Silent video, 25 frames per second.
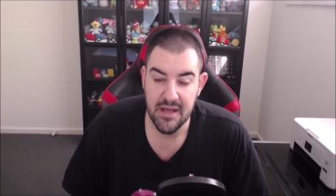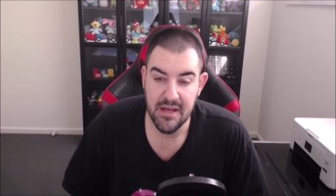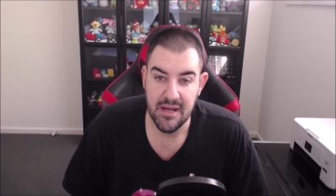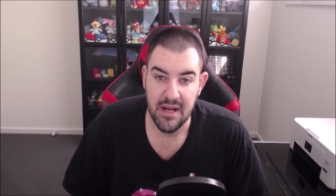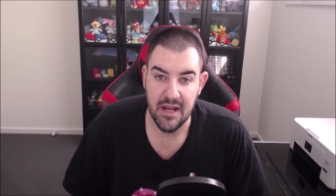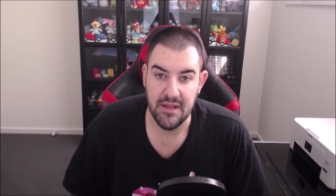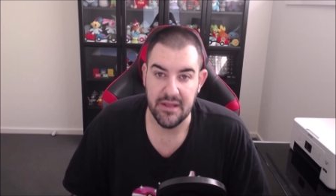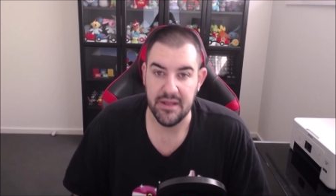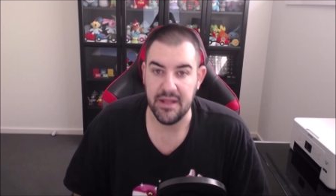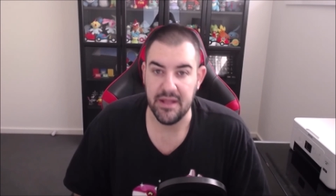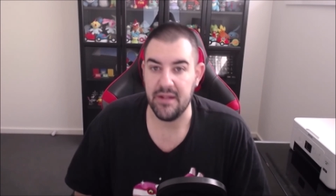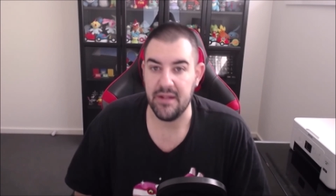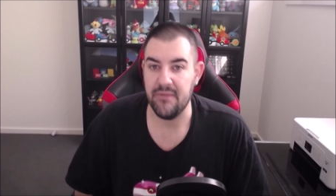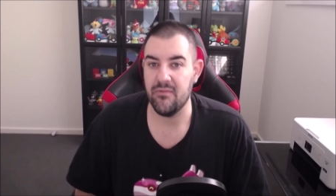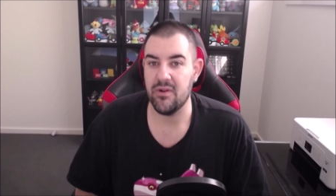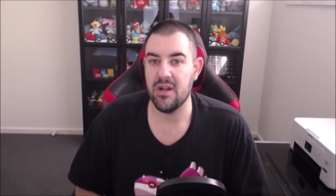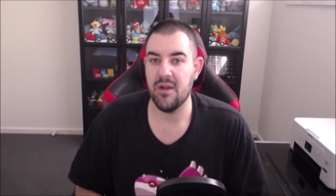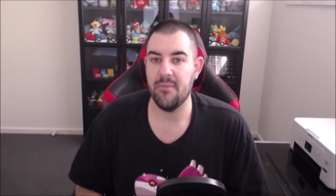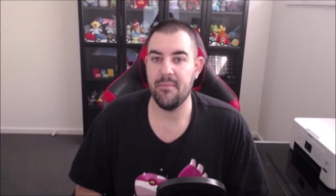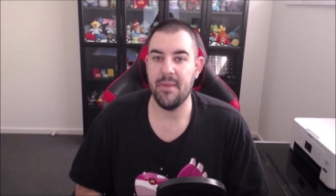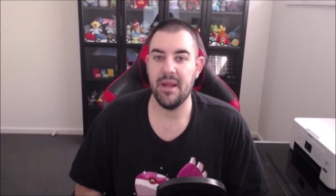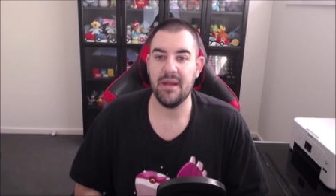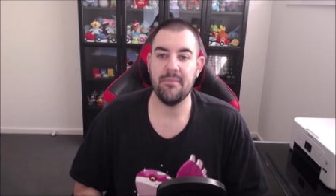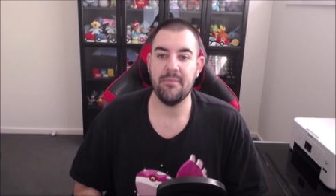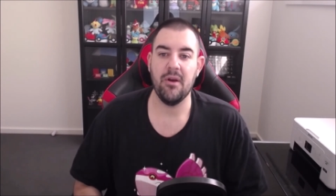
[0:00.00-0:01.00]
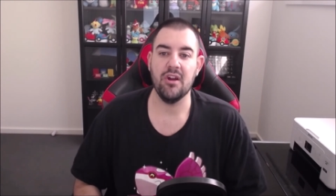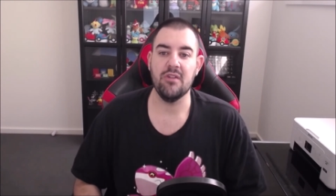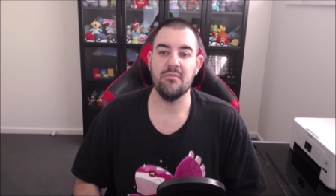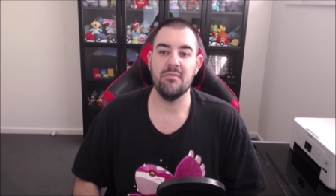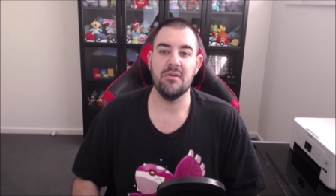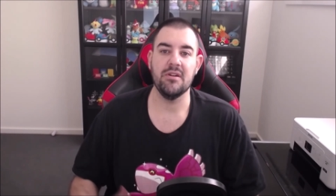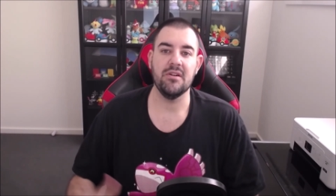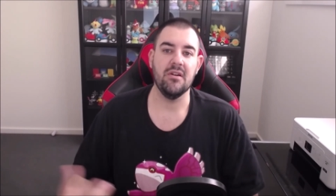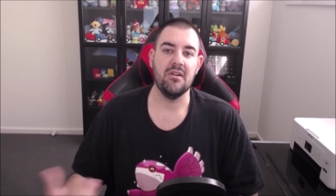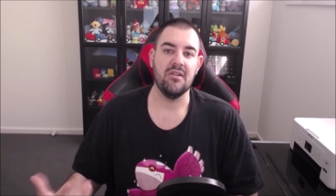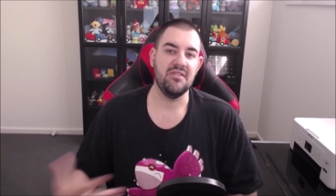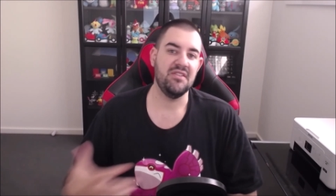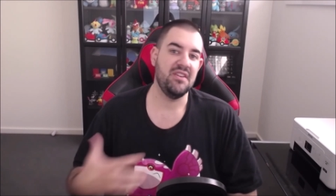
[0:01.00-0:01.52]
And then when I make Pokemon
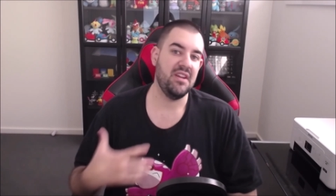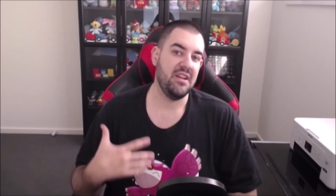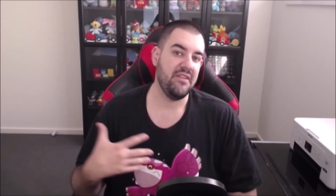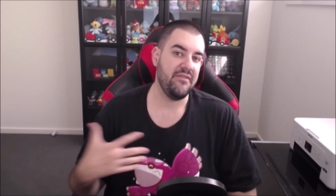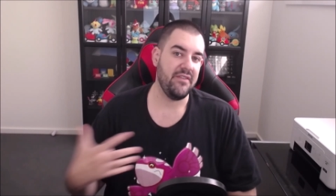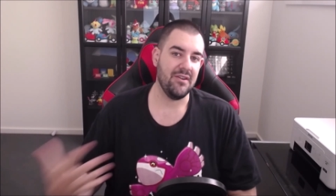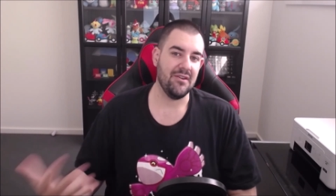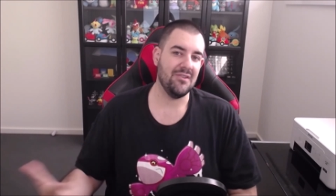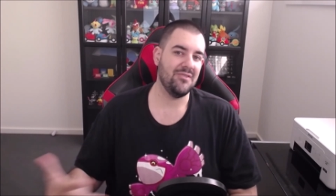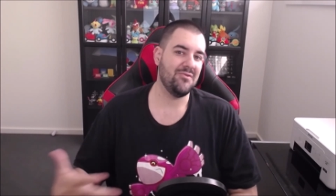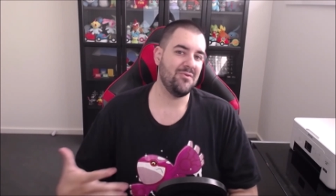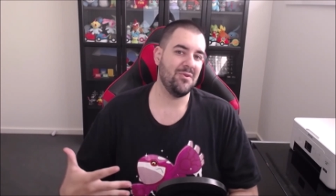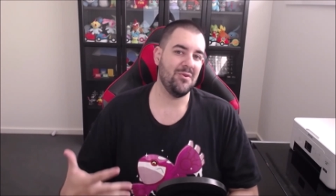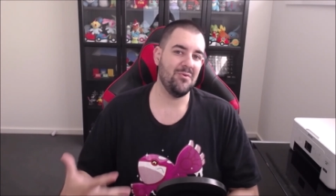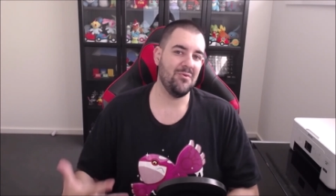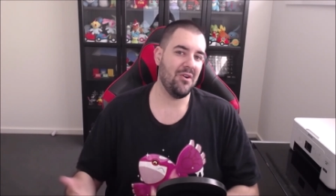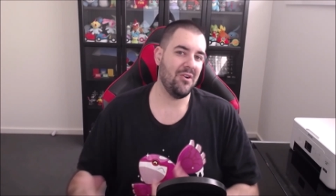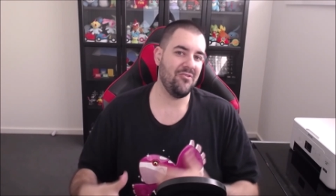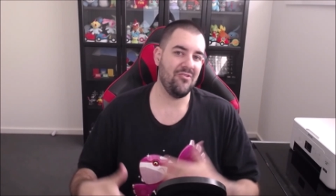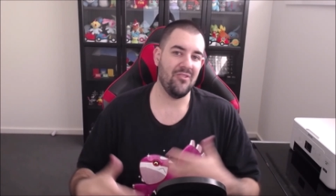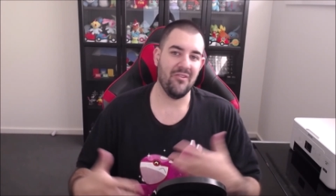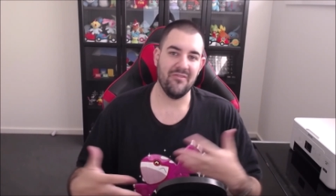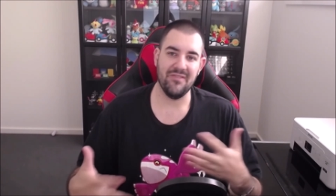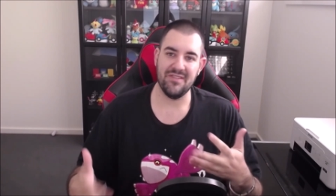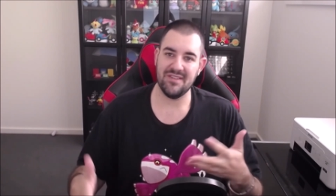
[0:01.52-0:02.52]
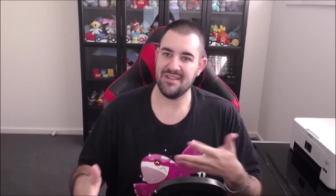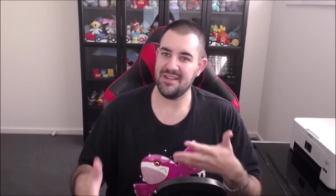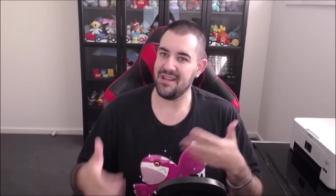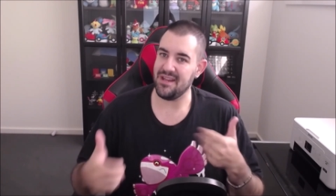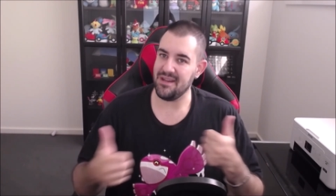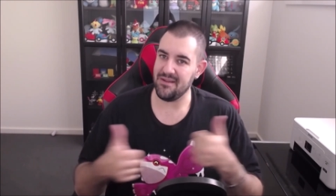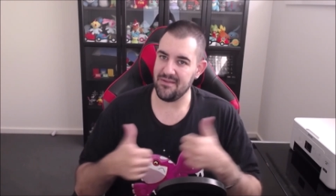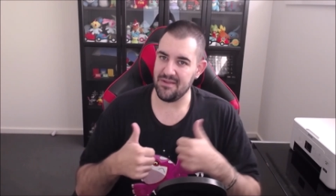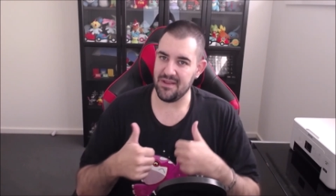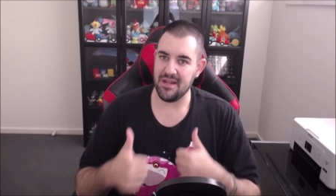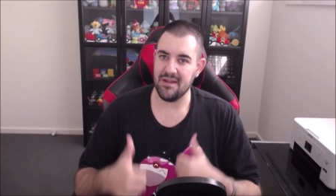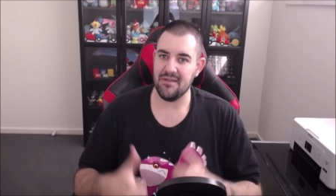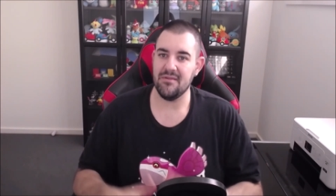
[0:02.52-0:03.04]
content, if you guys want to watch, obviously,
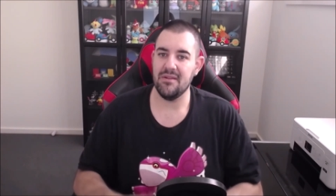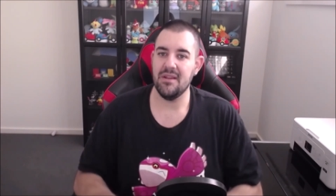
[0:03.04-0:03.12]
then